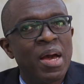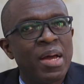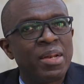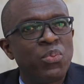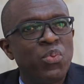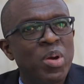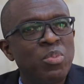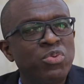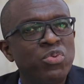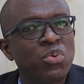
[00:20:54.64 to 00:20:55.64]
and we were
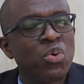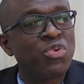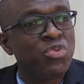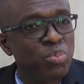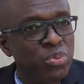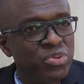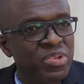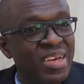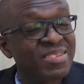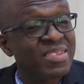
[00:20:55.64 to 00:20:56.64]
able to
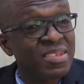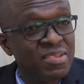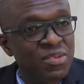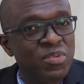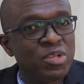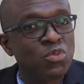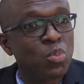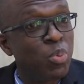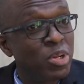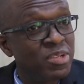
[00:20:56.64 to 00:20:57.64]
contribute extensively
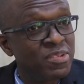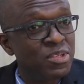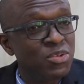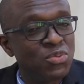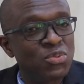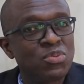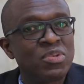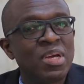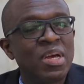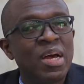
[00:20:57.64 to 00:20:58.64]
to policy issues
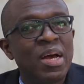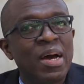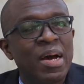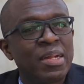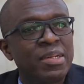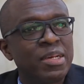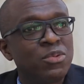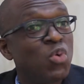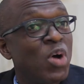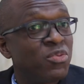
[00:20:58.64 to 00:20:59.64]

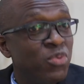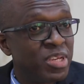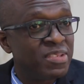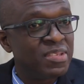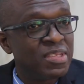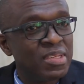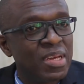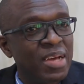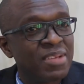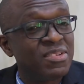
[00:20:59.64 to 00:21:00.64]
and to
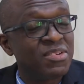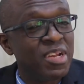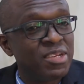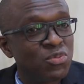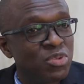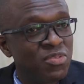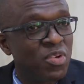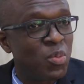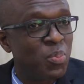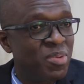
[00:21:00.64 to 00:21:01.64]
advocacy as it relates to
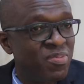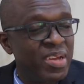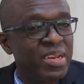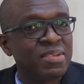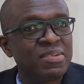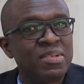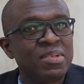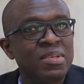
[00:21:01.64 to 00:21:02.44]
development financing.